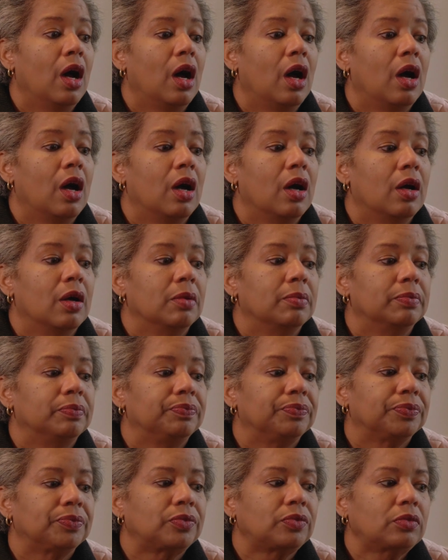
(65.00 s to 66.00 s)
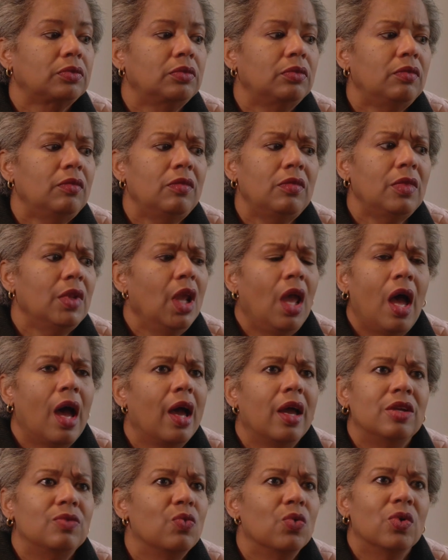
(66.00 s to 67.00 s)

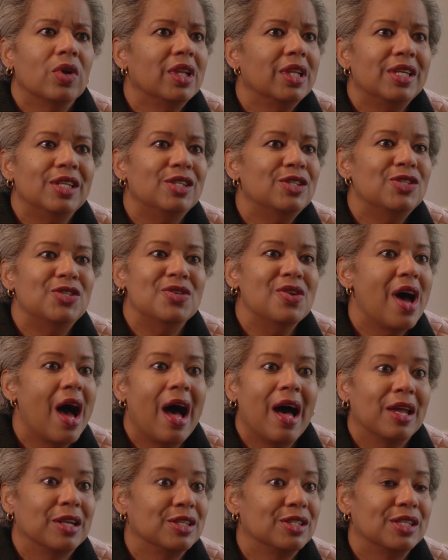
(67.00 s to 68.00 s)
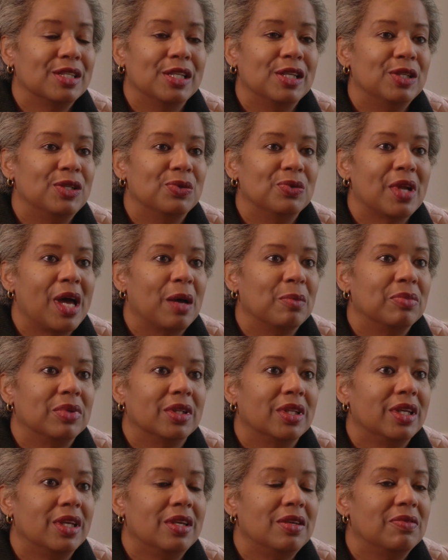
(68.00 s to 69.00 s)
I really honestly do not
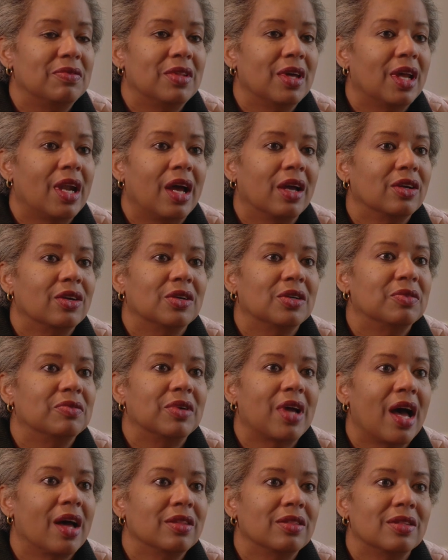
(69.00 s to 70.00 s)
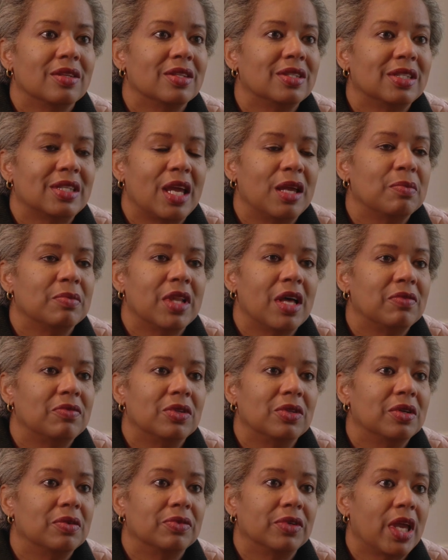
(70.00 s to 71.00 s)
believe that I could have gotten the same
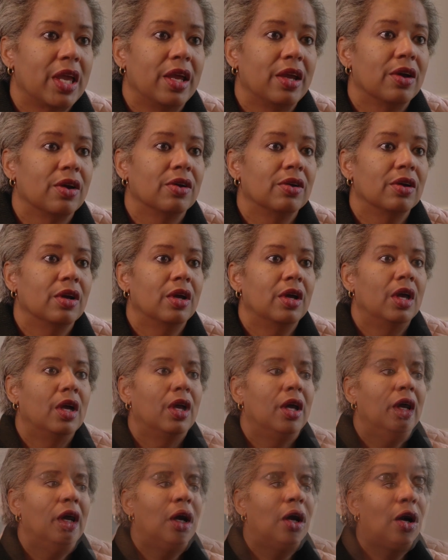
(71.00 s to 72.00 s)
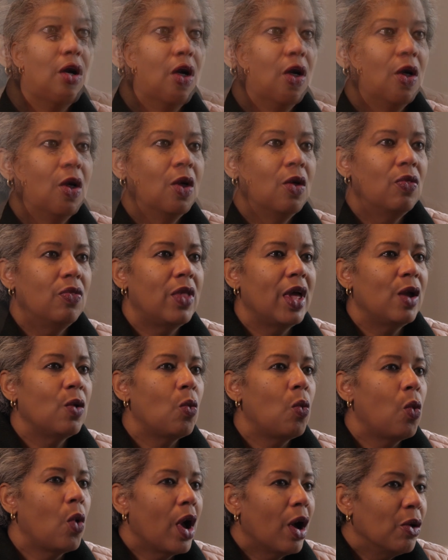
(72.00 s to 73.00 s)
level of care. They
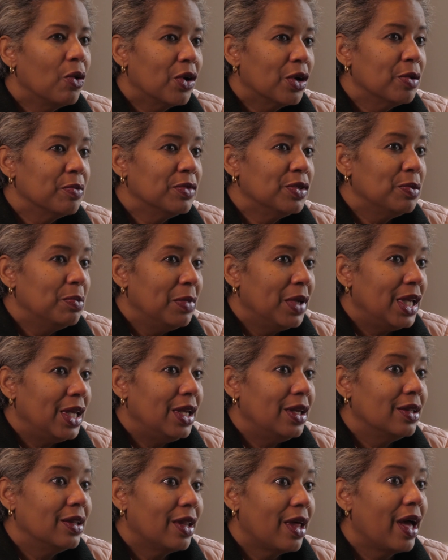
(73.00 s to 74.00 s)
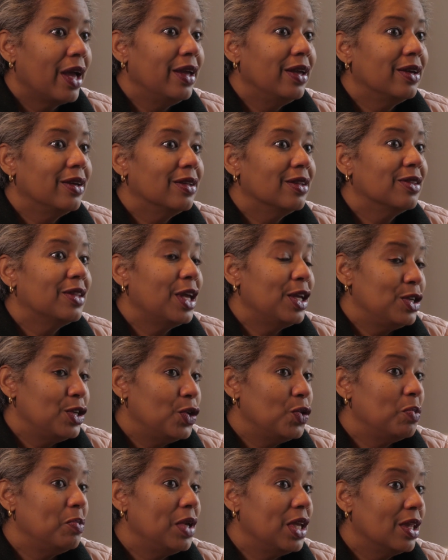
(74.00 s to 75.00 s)
welcomed me like they
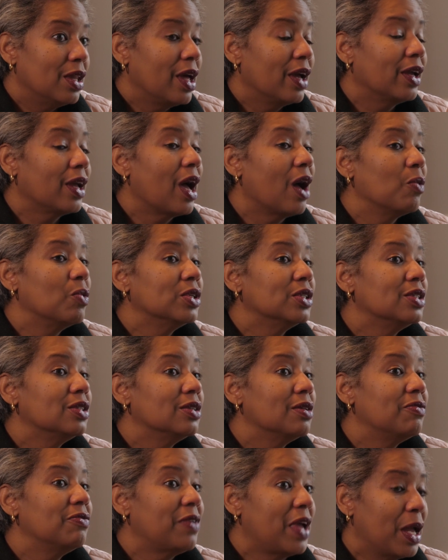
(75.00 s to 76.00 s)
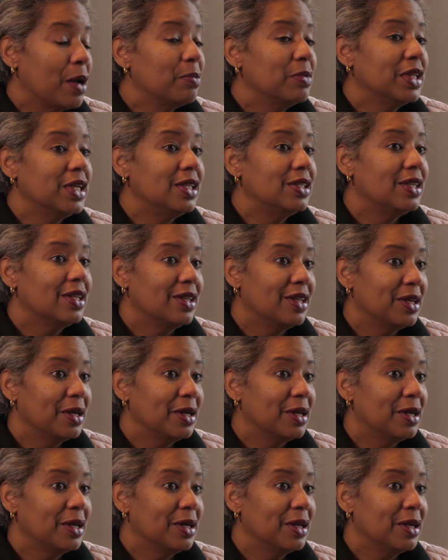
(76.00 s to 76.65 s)
knew me, like I was family to